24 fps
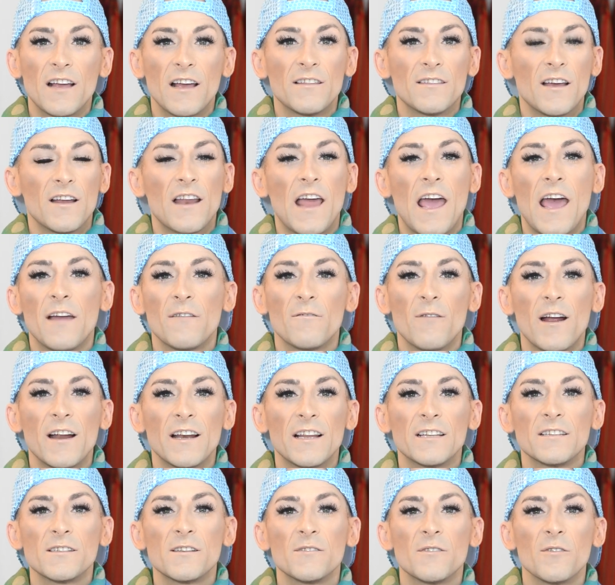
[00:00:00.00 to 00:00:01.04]
and then head right
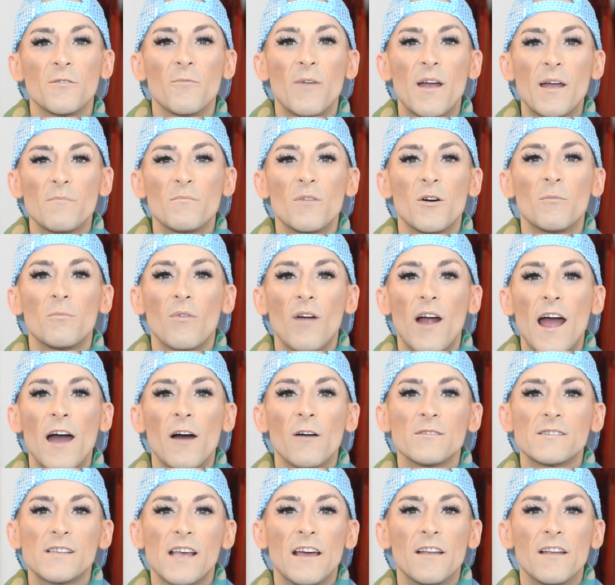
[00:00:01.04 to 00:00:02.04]
into the rainbow brows